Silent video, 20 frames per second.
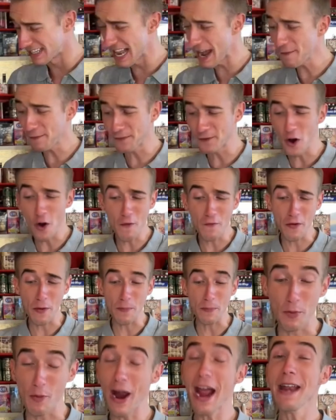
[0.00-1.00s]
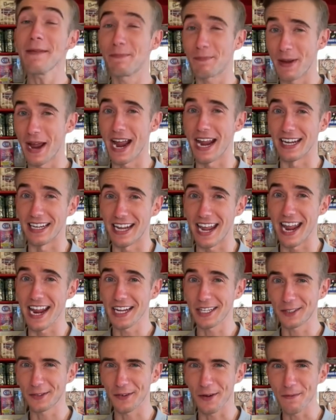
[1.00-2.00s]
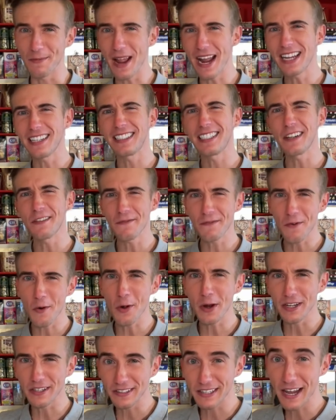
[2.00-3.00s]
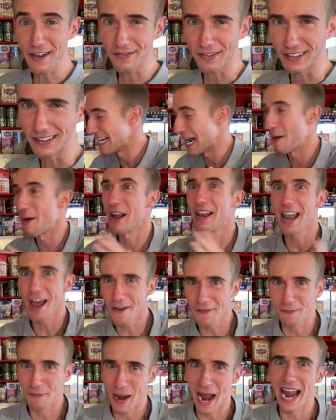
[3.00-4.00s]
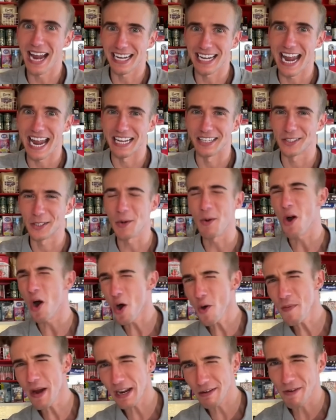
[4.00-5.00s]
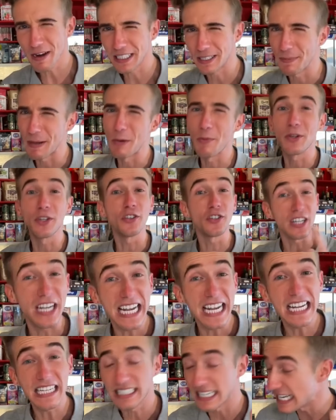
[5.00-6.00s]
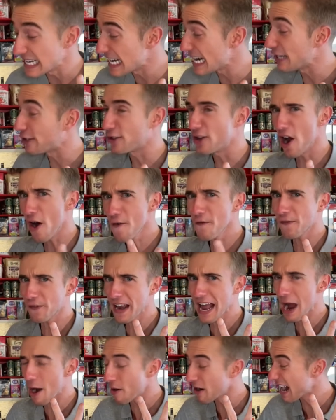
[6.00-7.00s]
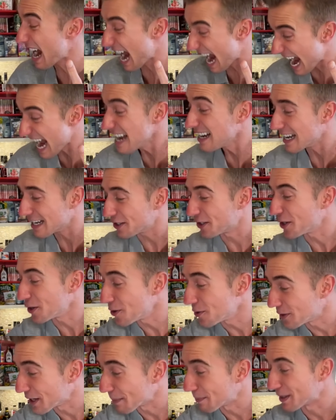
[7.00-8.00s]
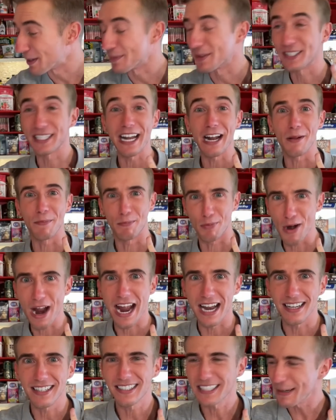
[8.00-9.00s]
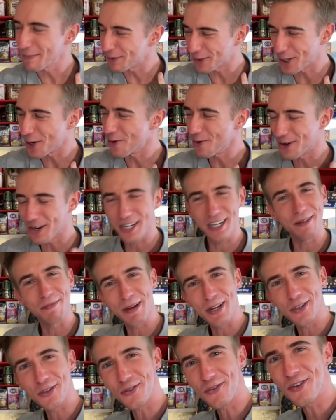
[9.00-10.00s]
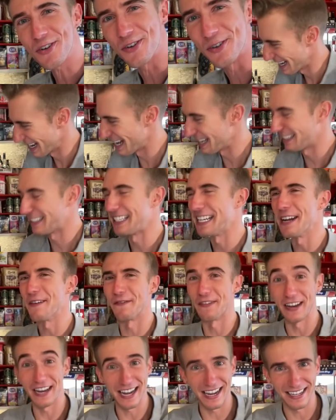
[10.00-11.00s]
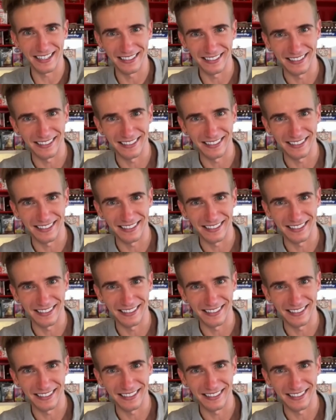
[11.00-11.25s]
Leftover bread pancakes from 1947. Now, I love pancakes, so a homemade recipe which is easy, needs no flour, and lets you use up some stale bread seems too good to be true. Let's see if it is.